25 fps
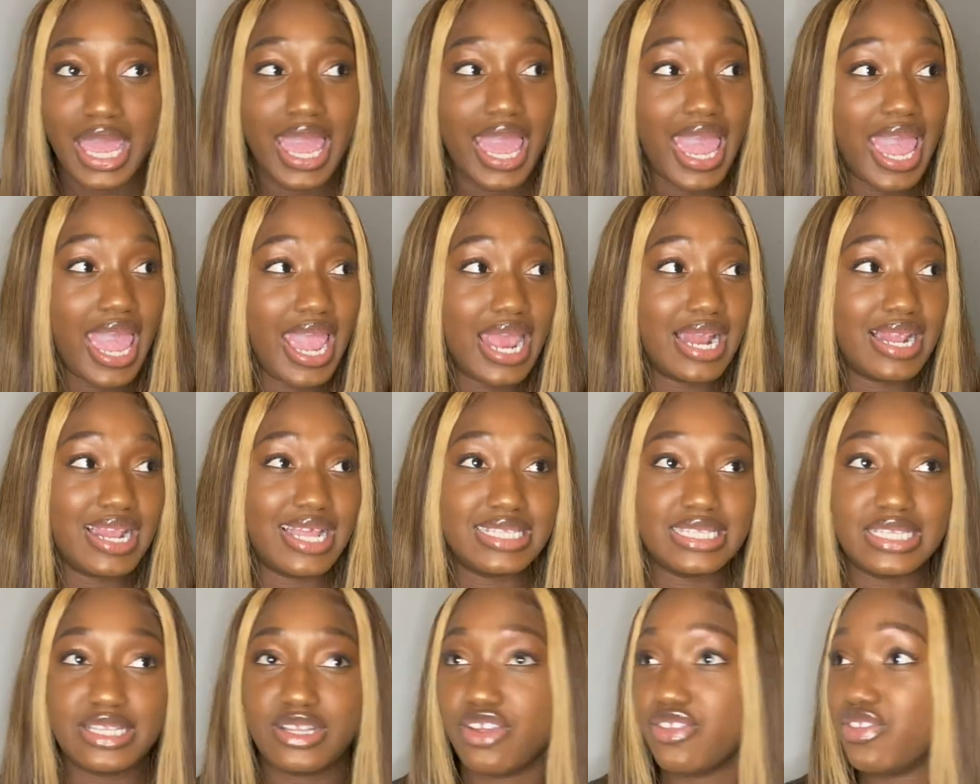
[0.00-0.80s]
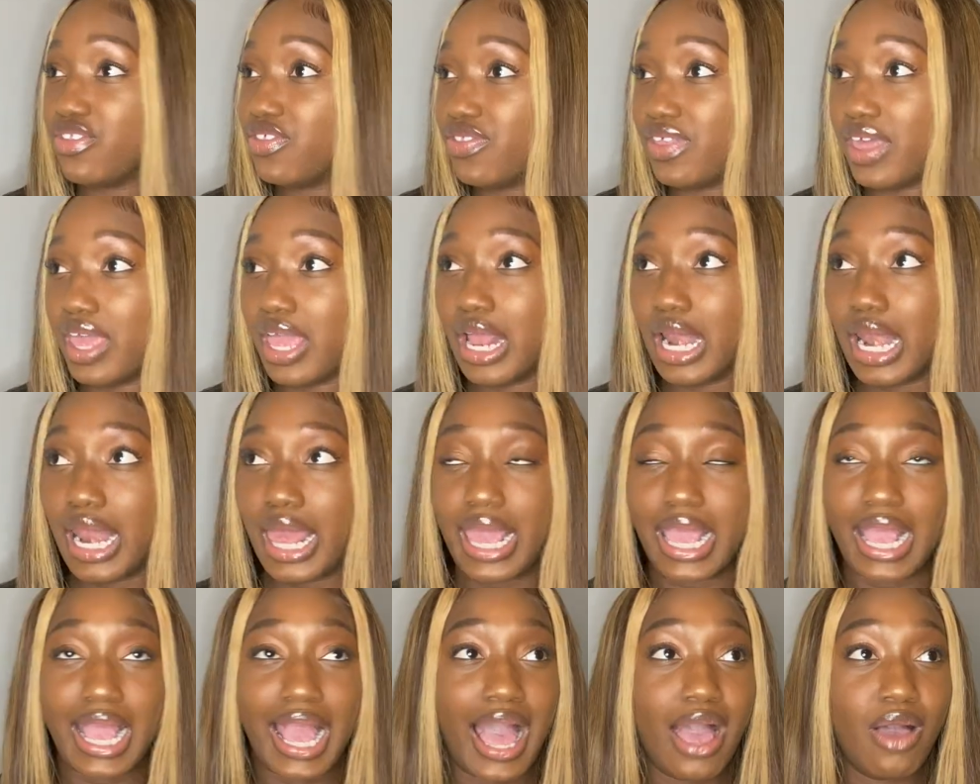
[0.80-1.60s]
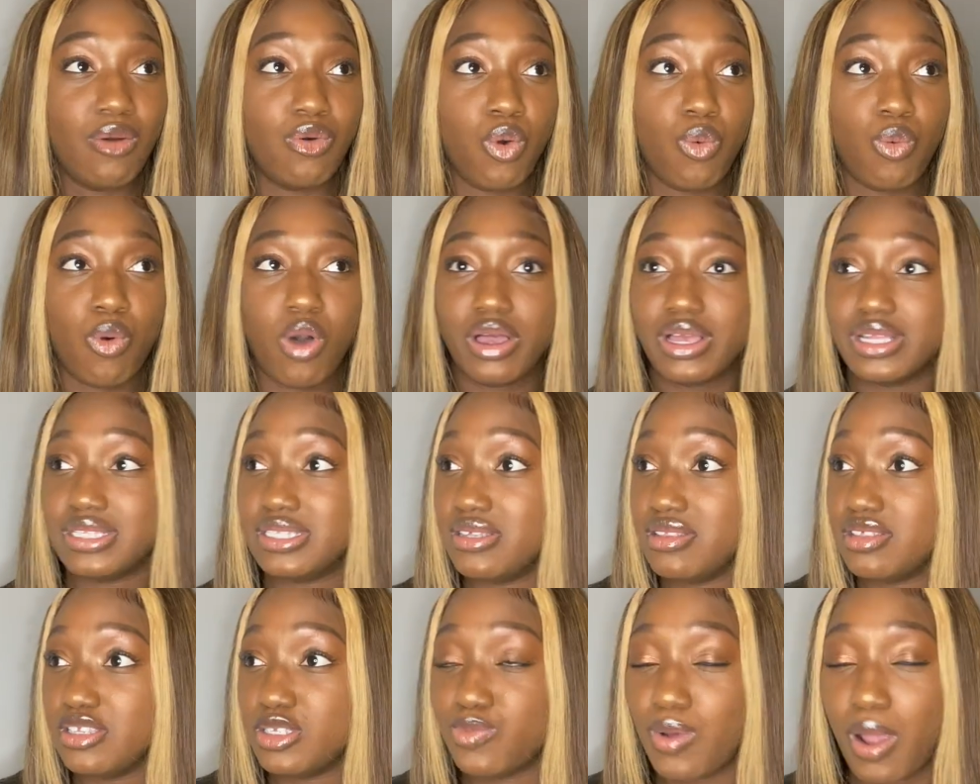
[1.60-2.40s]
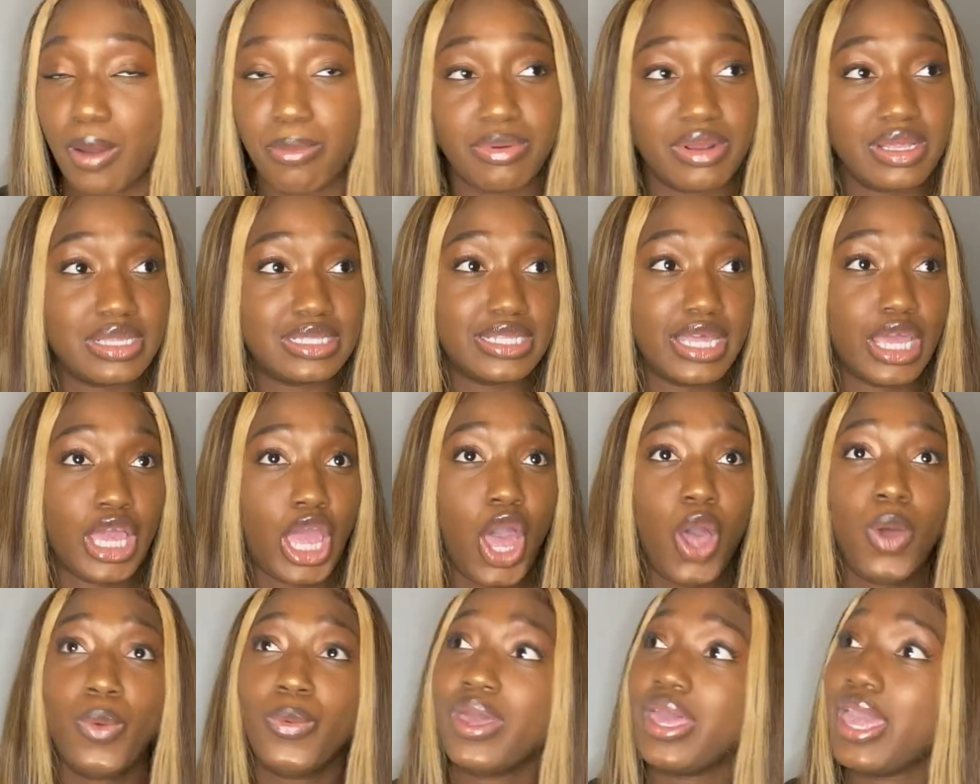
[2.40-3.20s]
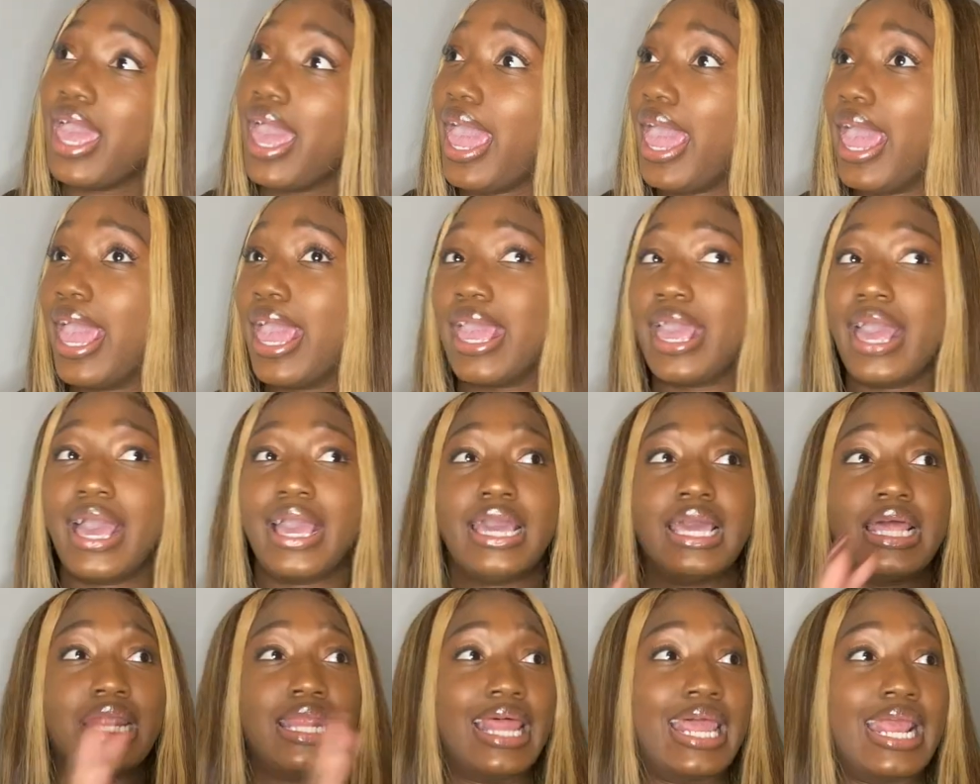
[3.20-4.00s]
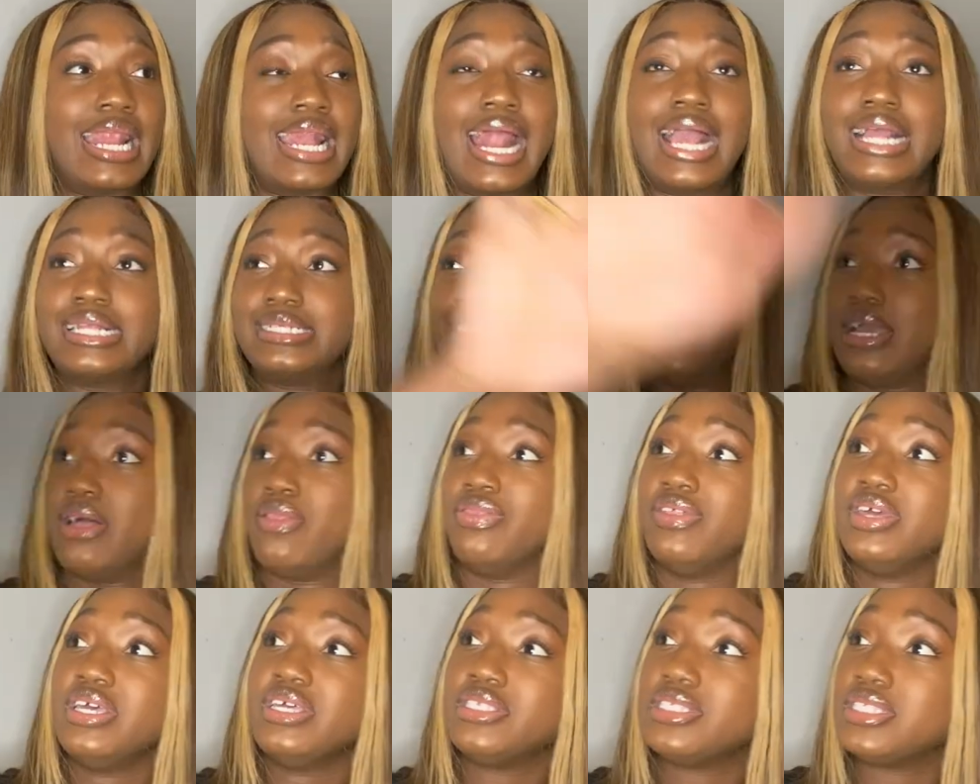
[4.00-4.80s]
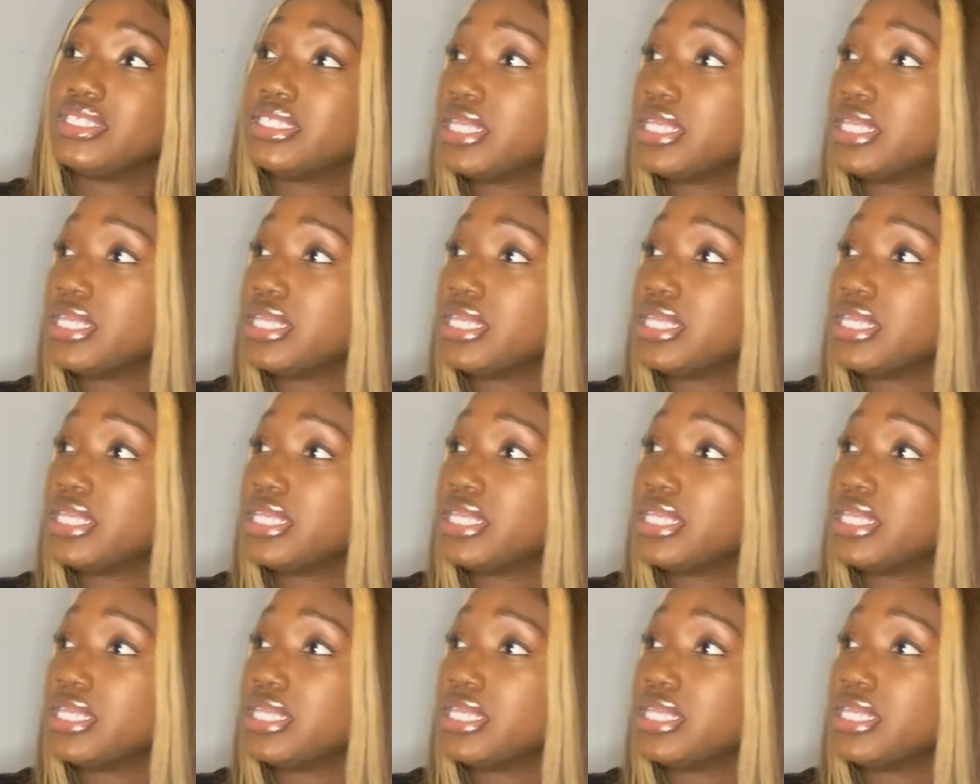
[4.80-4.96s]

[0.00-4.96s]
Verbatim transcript: And that's another thing. Like I will walk into these properties like, okay, I could like knock down this